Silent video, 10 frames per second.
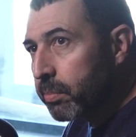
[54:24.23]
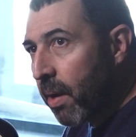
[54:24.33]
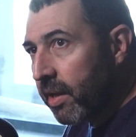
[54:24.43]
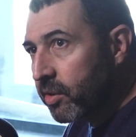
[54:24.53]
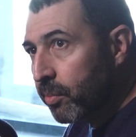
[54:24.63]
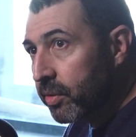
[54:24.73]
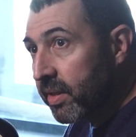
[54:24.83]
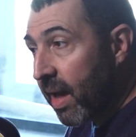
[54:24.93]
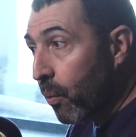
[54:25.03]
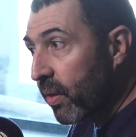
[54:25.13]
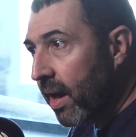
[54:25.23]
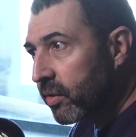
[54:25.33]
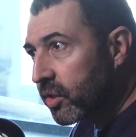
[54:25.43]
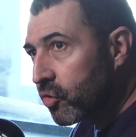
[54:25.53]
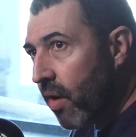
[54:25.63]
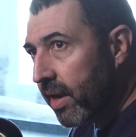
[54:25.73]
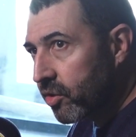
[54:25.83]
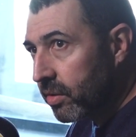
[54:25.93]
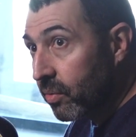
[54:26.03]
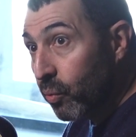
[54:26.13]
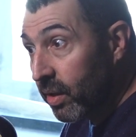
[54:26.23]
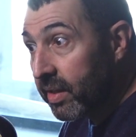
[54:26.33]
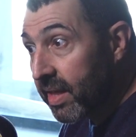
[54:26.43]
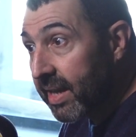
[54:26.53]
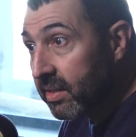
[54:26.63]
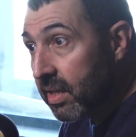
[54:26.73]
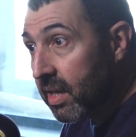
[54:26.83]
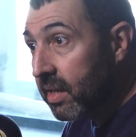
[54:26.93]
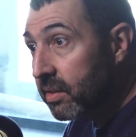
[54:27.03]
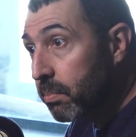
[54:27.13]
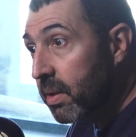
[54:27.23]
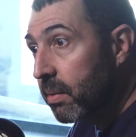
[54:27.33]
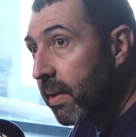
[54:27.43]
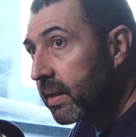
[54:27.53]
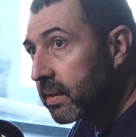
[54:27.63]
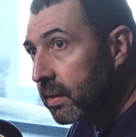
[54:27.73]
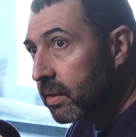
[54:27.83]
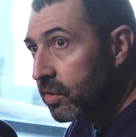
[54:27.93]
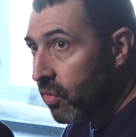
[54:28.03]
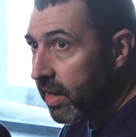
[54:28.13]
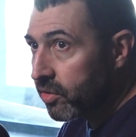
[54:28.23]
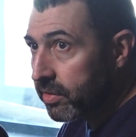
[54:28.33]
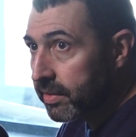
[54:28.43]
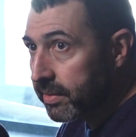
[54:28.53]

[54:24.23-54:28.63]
possible to that without distraction. Really, that's the thing, is minimizing the distractions.